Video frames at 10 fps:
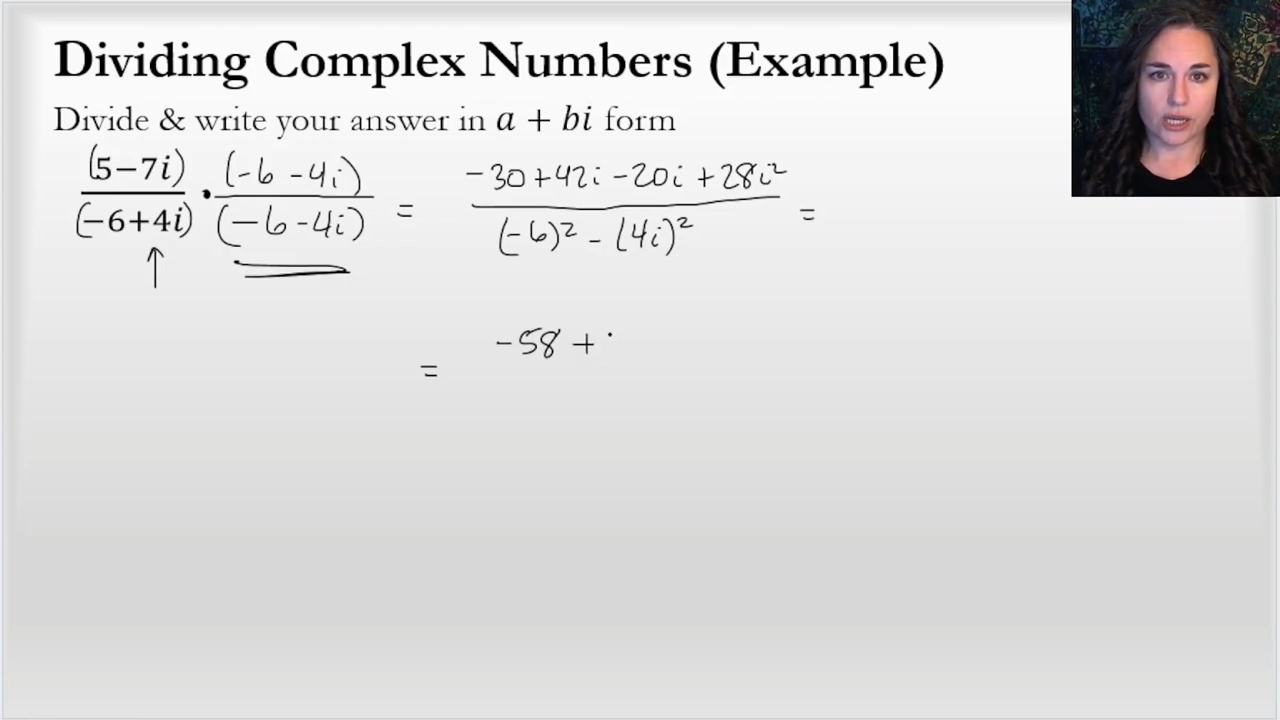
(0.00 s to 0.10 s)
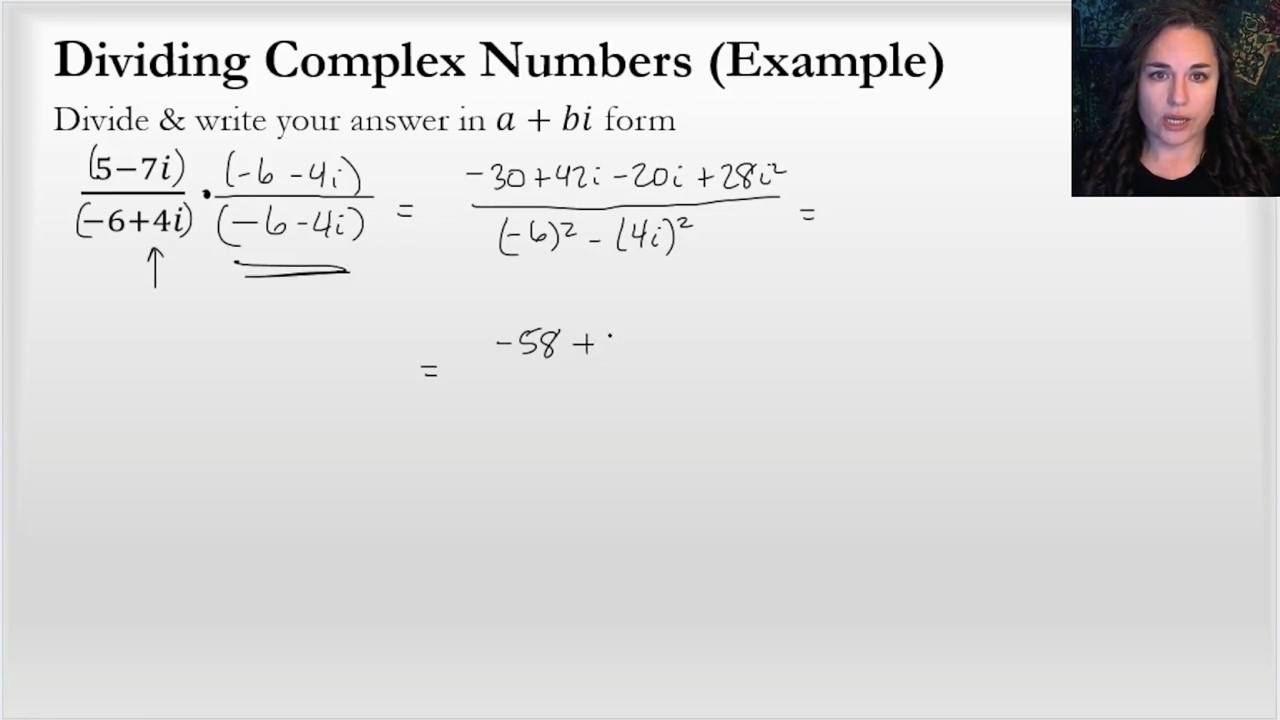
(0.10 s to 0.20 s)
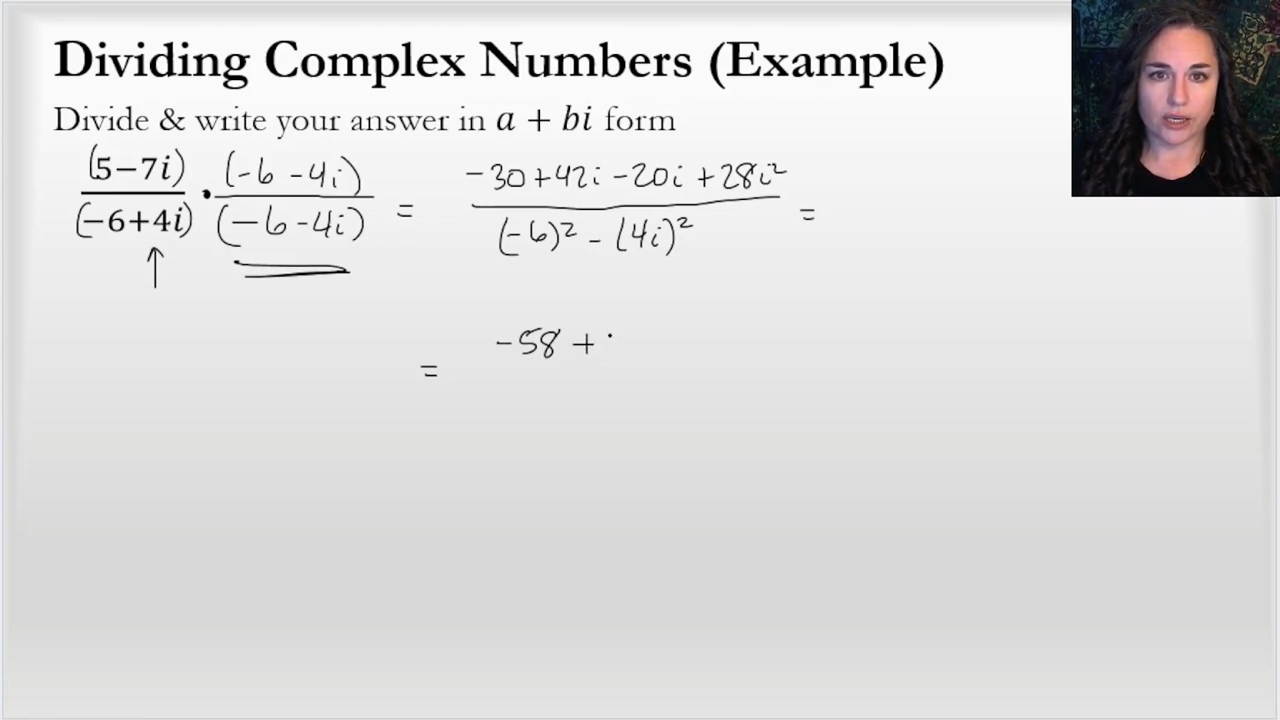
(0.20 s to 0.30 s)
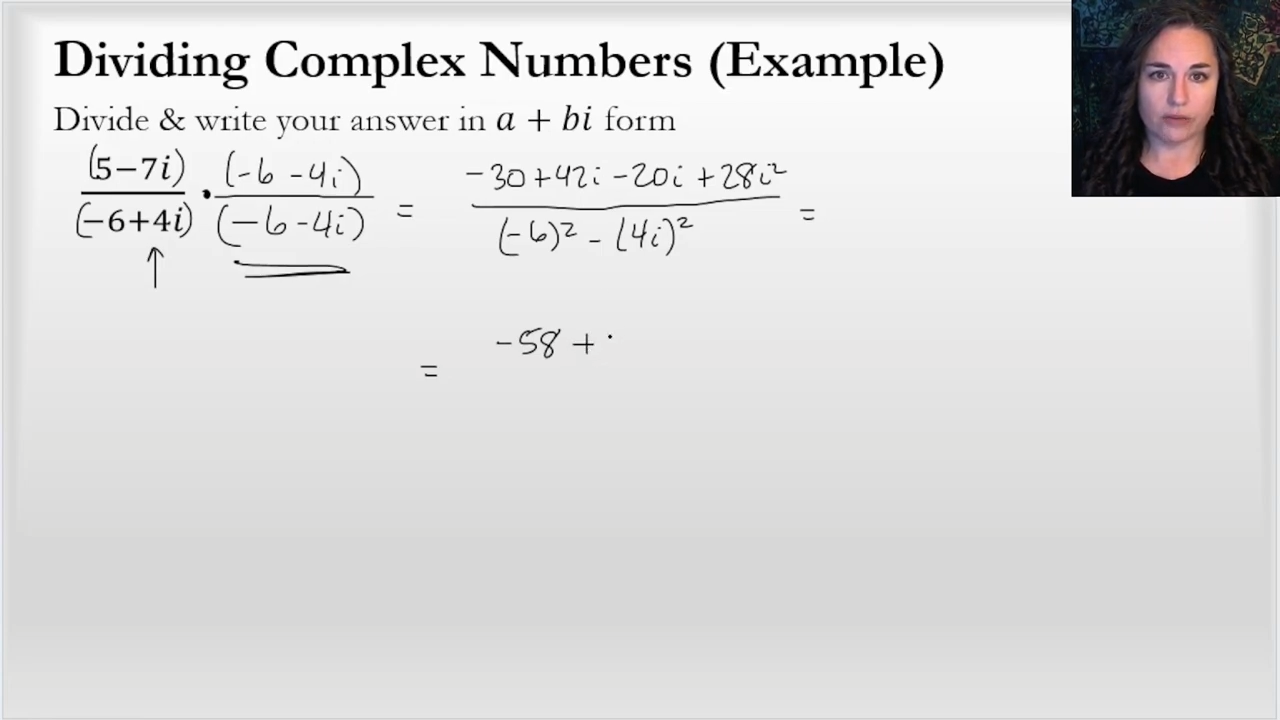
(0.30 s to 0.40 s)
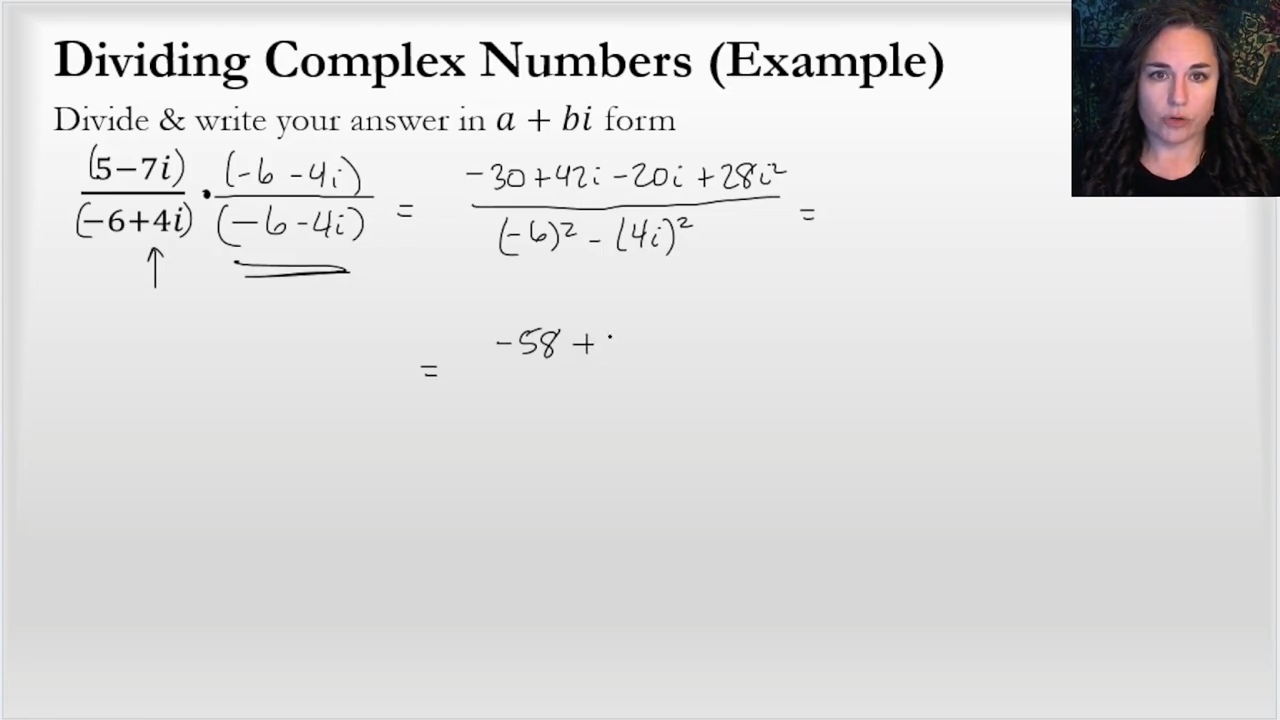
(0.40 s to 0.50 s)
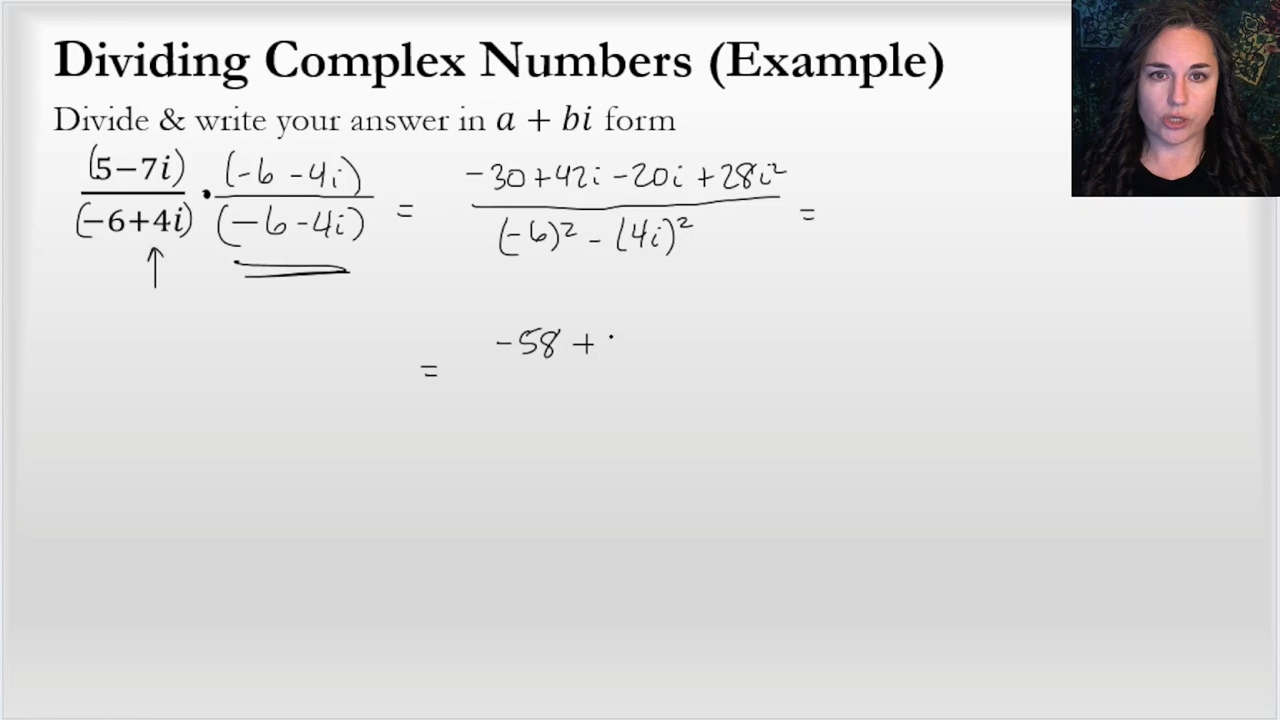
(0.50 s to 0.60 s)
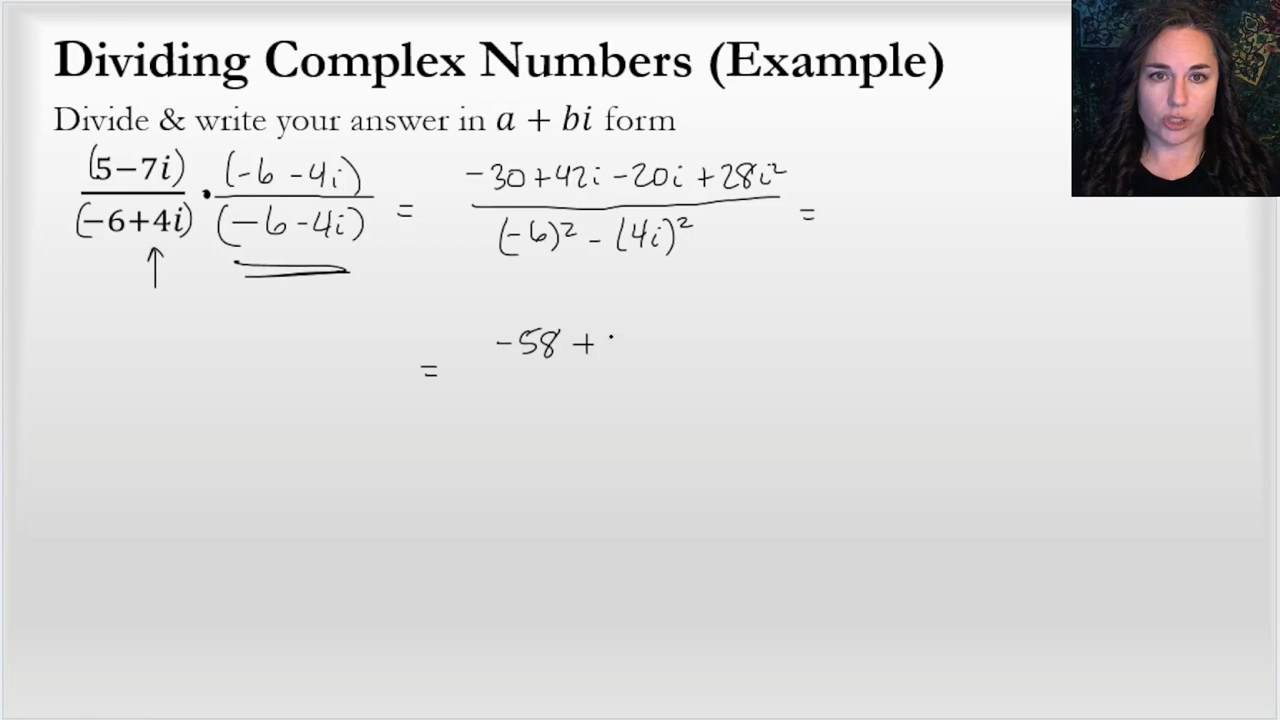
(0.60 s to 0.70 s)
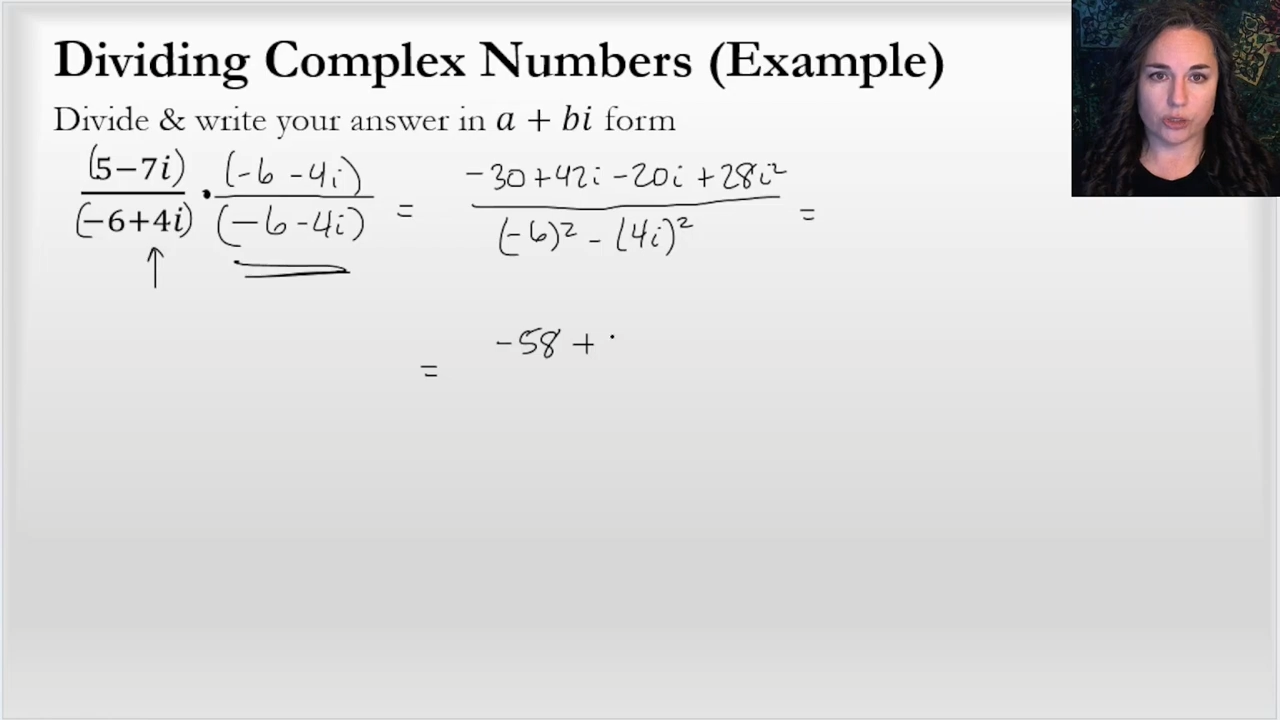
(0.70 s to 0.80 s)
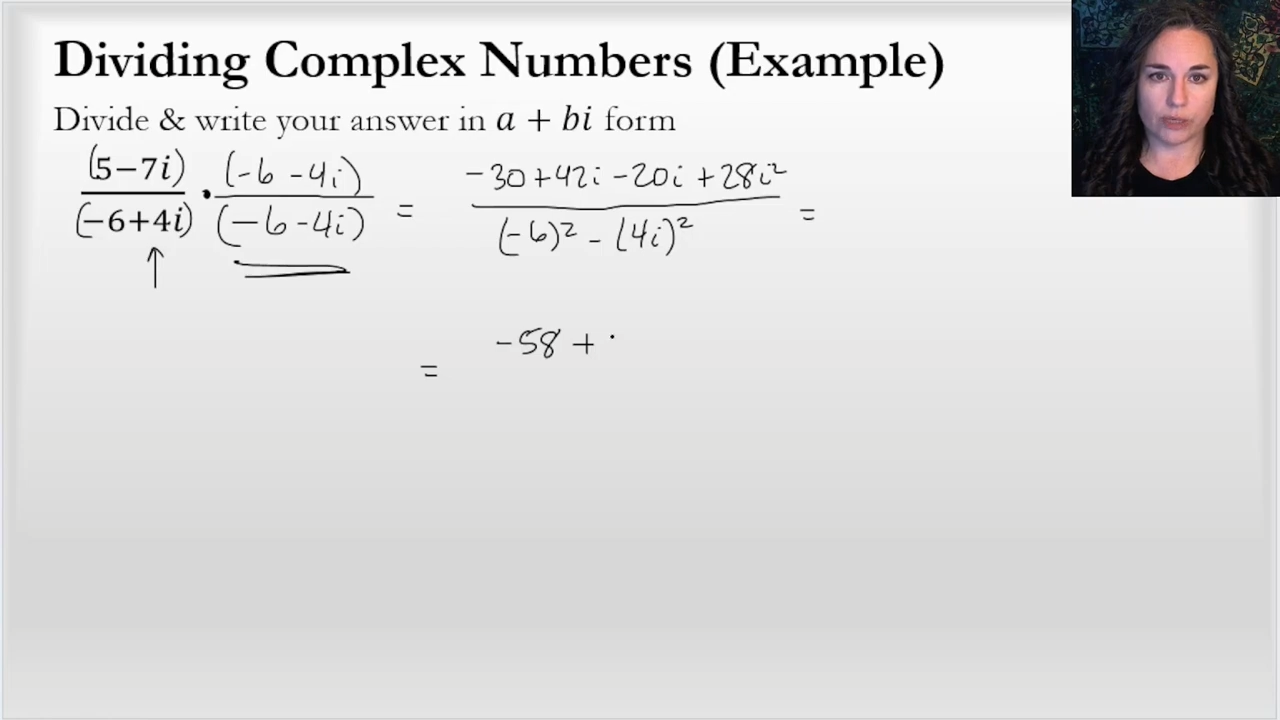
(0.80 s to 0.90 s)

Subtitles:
I get 42